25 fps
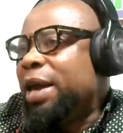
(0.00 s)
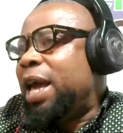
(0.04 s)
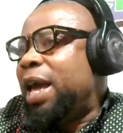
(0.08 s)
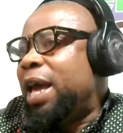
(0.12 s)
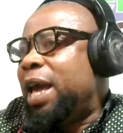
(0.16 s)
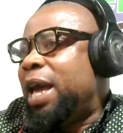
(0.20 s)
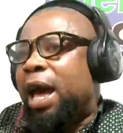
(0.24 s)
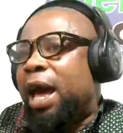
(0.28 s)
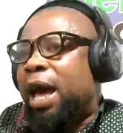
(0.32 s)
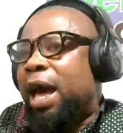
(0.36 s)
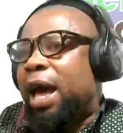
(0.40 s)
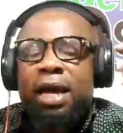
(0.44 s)

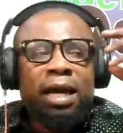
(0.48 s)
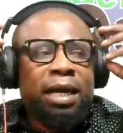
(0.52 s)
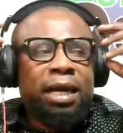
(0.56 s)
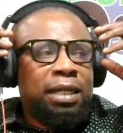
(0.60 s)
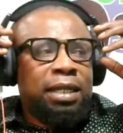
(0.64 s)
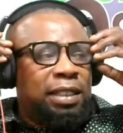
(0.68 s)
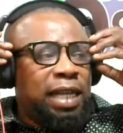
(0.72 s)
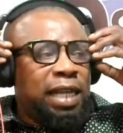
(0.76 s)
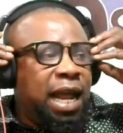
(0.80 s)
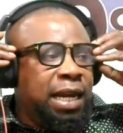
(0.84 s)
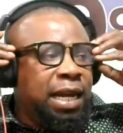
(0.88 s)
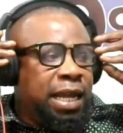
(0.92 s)
ya.
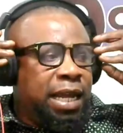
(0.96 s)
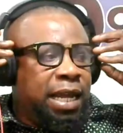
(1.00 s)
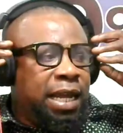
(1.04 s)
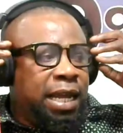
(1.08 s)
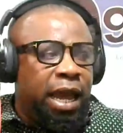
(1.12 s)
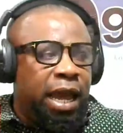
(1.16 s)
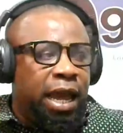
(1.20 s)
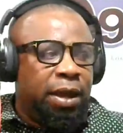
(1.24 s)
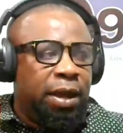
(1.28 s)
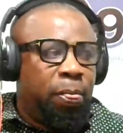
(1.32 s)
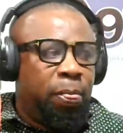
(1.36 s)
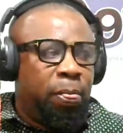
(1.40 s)
So,
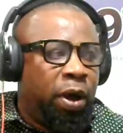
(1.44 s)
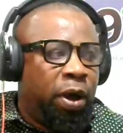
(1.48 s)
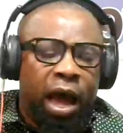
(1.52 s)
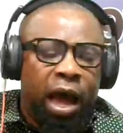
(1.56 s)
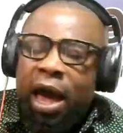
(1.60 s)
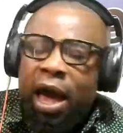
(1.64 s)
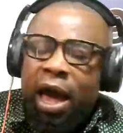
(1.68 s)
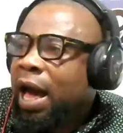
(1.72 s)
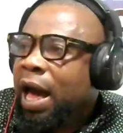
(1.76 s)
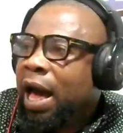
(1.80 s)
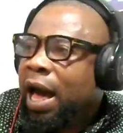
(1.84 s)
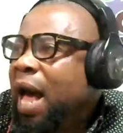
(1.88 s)

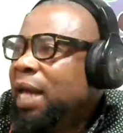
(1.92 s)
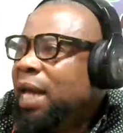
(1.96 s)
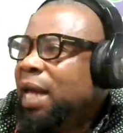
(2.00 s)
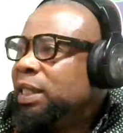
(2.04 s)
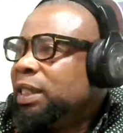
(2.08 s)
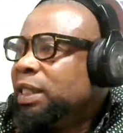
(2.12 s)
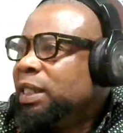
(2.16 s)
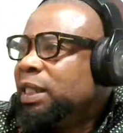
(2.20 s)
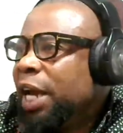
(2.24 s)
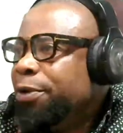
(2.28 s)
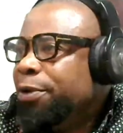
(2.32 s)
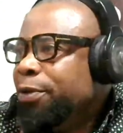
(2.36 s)
has
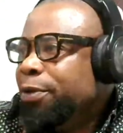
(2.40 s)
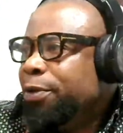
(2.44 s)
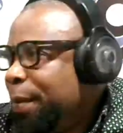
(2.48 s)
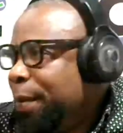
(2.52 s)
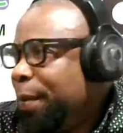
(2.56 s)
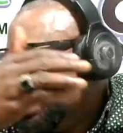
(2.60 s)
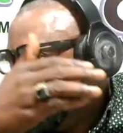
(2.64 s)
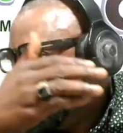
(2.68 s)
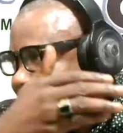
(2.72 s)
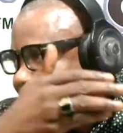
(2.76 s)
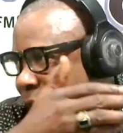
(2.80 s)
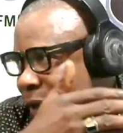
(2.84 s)
the general
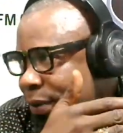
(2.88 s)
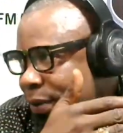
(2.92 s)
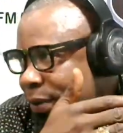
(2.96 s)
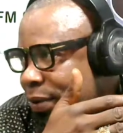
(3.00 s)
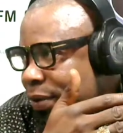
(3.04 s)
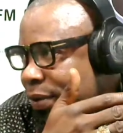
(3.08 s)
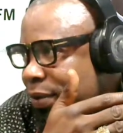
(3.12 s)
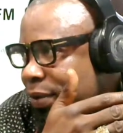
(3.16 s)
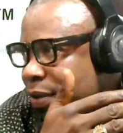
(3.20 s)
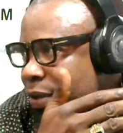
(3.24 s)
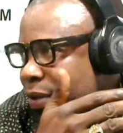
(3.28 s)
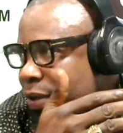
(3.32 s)
manager,
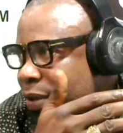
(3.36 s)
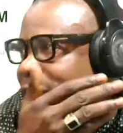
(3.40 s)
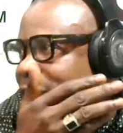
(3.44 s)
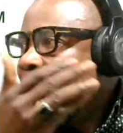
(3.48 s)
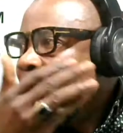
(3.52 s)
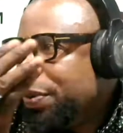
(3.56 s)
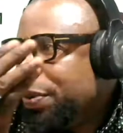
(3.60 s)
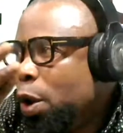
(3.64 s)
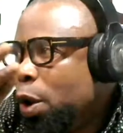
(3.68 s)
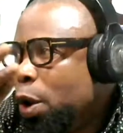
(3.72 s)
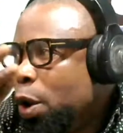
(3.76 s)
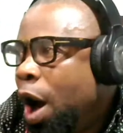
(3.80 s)

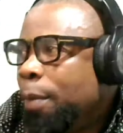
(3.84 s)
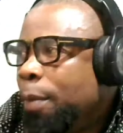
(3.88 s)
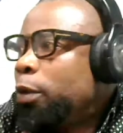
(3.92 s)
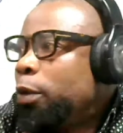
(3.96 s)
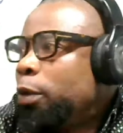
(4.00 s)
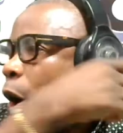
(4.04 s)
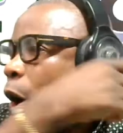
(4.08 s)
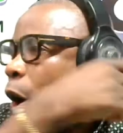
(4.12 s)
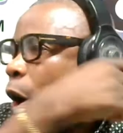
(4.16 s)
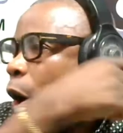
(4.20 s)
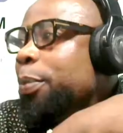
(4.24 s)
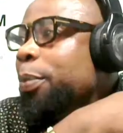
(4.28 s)
Jebi,
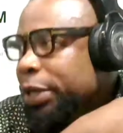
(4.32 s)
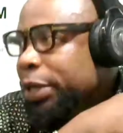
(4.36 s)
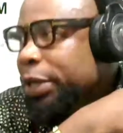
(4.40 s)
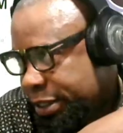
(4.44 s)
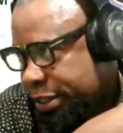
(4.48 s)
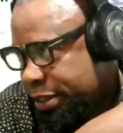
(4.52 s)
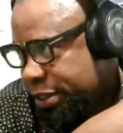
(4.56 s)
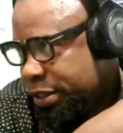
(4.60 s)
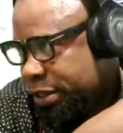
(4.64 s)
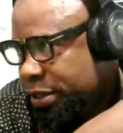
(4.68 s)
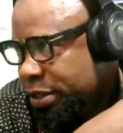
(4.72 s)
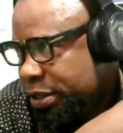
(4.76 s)
Obako Hobi,
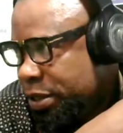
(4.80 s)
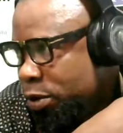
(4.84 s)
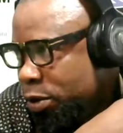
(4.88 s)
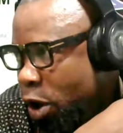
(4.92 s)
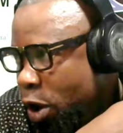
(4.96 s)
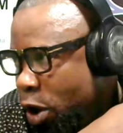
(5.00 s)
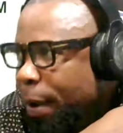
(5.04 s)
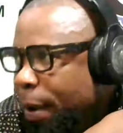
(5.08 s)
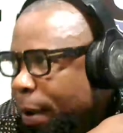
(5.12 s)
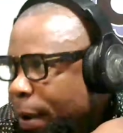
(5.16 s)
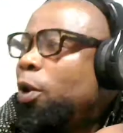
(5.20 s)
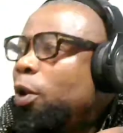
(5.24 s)

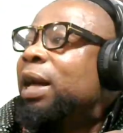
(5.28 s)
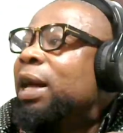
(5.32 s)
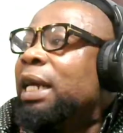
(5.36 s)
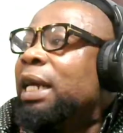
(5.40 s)
Obako